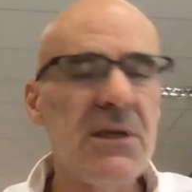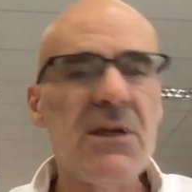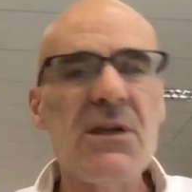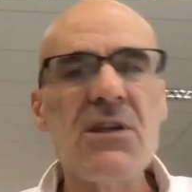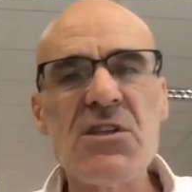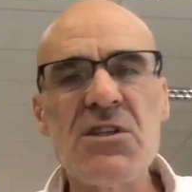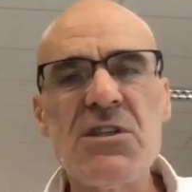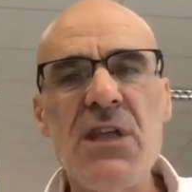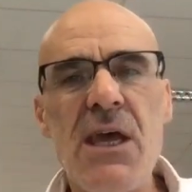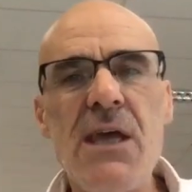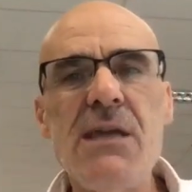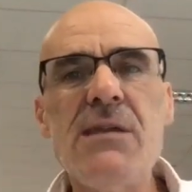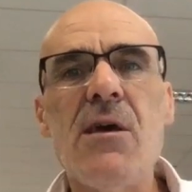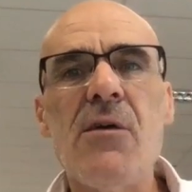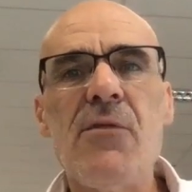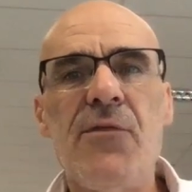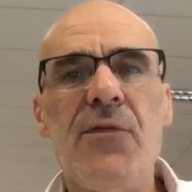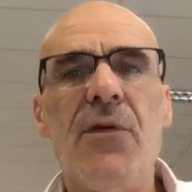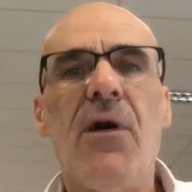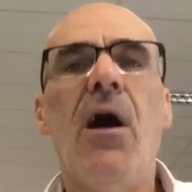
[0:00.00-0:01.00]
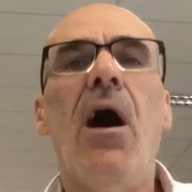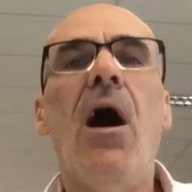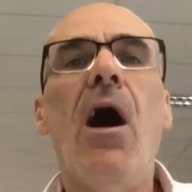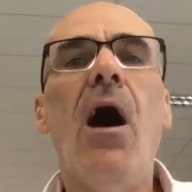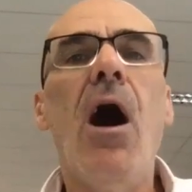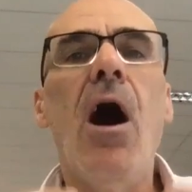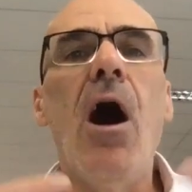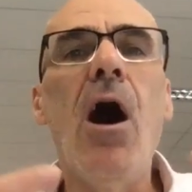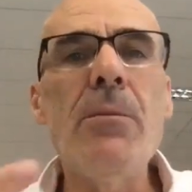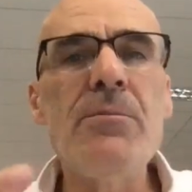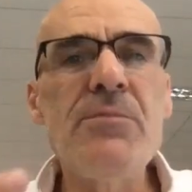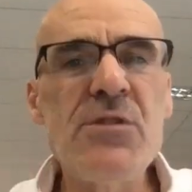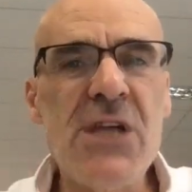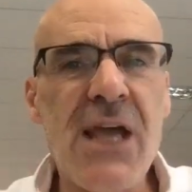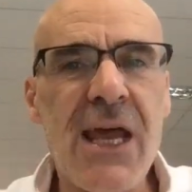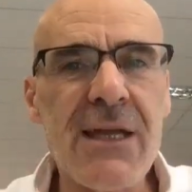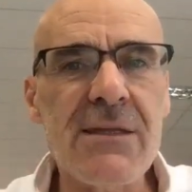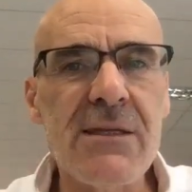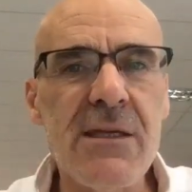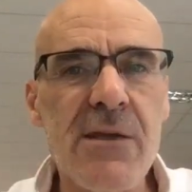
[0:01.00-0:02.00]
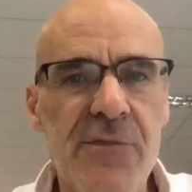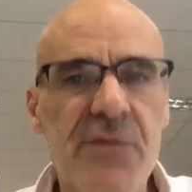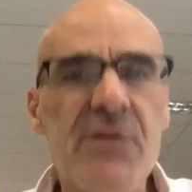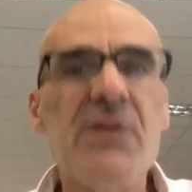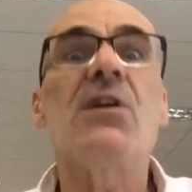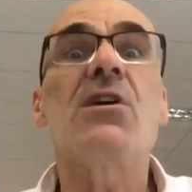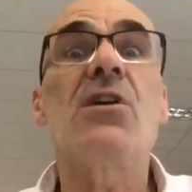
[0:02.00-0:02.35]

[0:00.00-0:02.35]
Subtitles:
state of objective